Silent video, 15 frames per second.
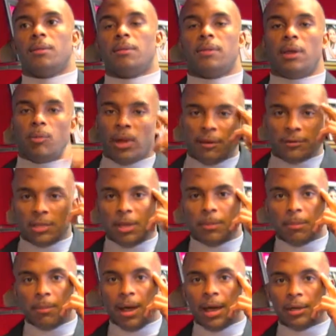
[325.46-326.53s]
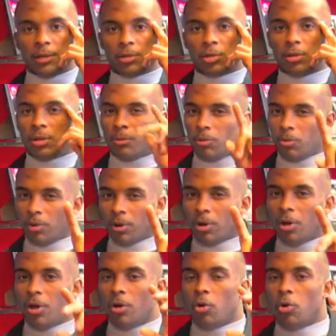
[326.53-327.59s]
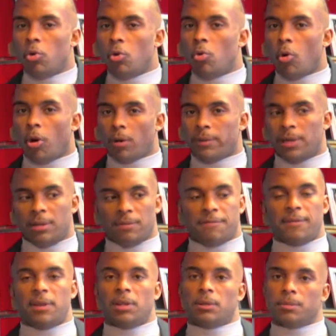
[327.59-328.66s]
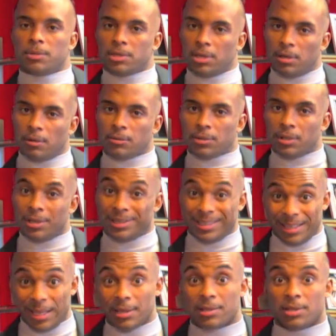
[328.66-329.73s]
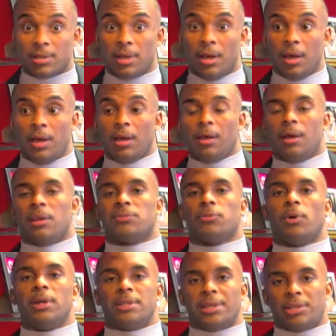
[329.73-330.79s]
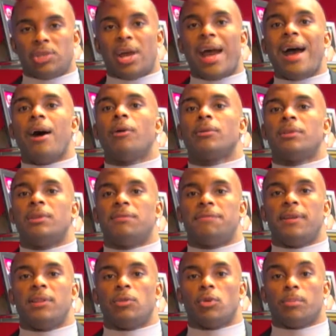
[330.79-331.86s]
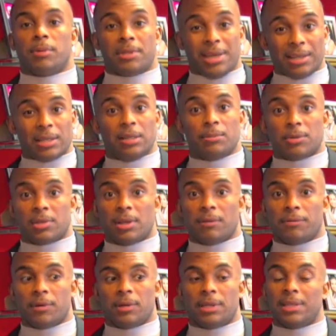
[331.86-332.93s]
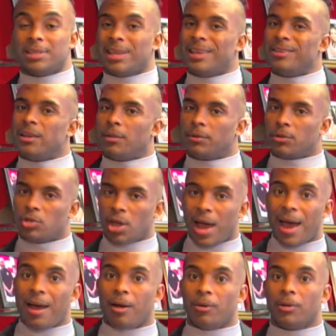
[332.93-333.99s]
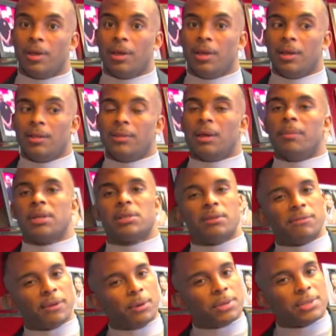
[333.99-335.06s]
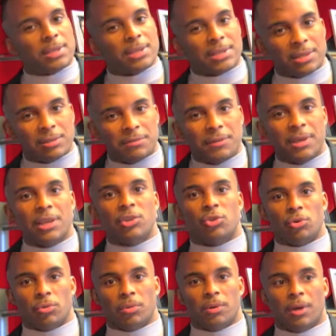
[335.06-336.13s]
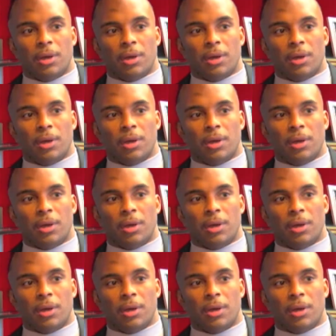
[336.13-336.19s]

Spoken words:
thing we have to keep in mind is, number one, who are they defending themselves against? As far as a child defending or protecting himself against another child, that makes it a very sensitive issue.